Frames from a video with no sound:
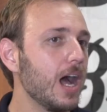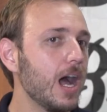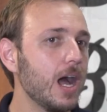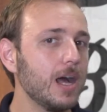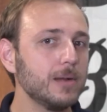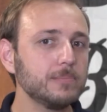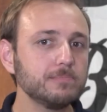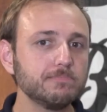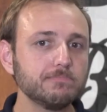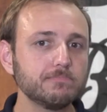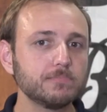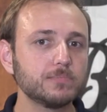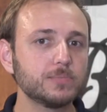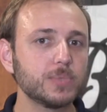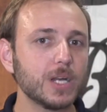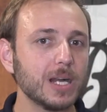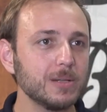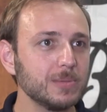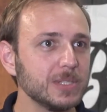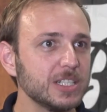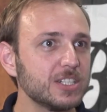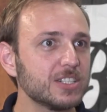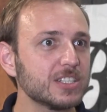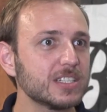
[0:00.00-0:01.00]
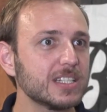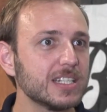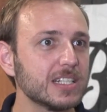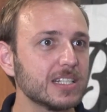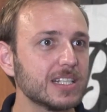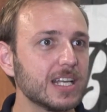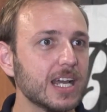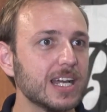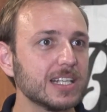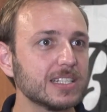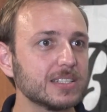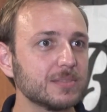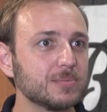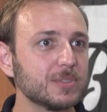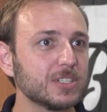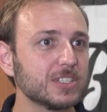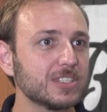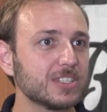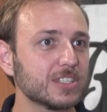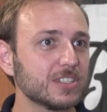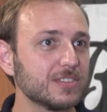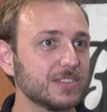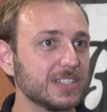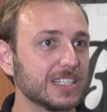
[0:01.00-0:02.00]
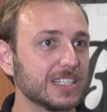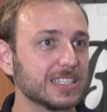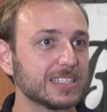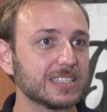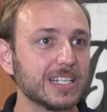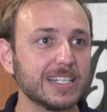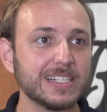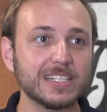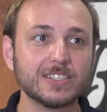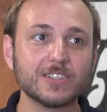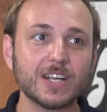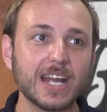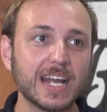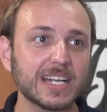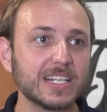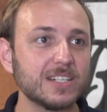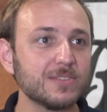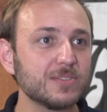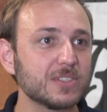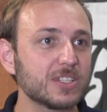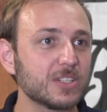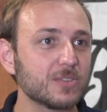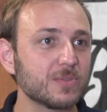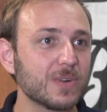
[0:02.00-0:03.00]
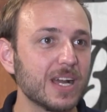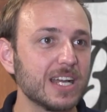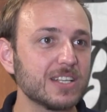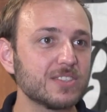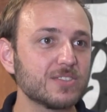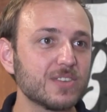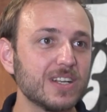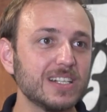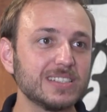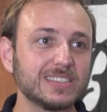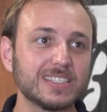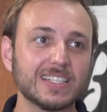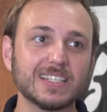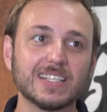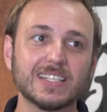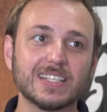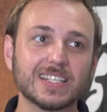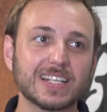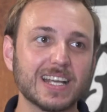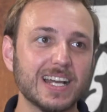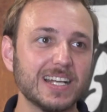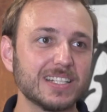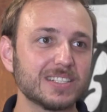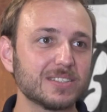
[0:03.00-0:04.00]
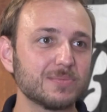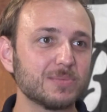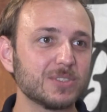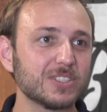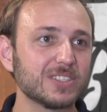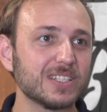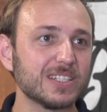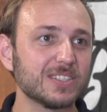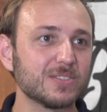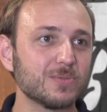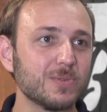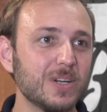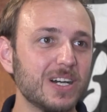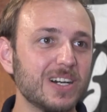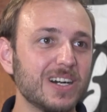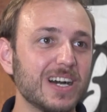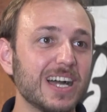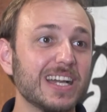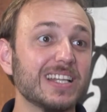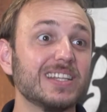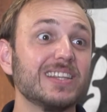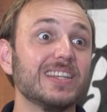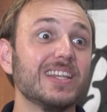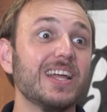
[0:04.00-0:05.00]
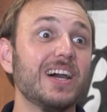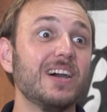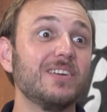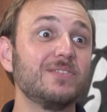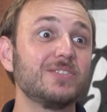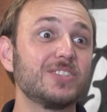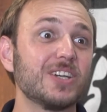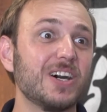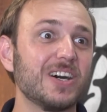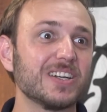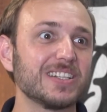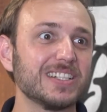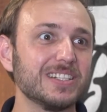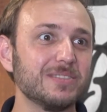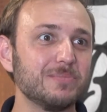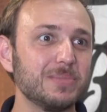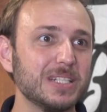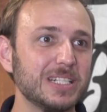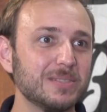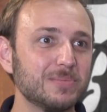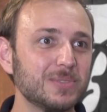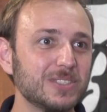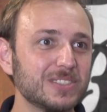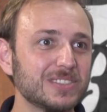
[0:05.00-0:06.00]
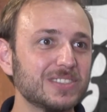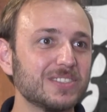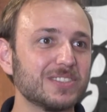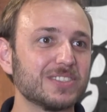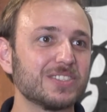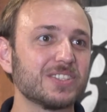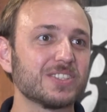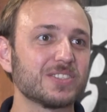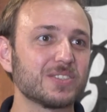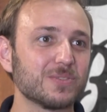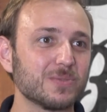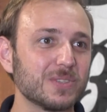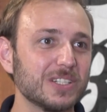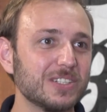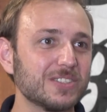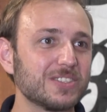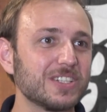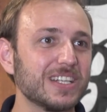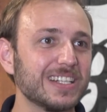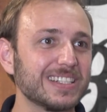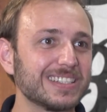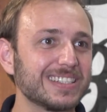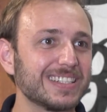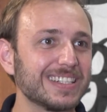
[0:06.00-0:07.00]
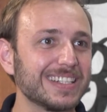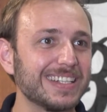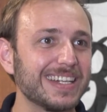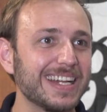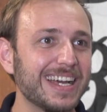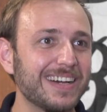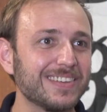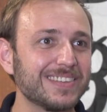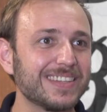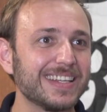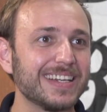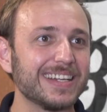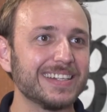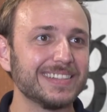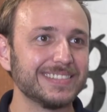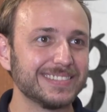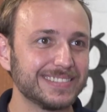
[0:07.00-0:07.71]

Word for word: Um, probably just the customer service, uh, interacting with the restaurants and then the customers as well. I love talking to people, so it's just a mm-hmm. real chance to get out there.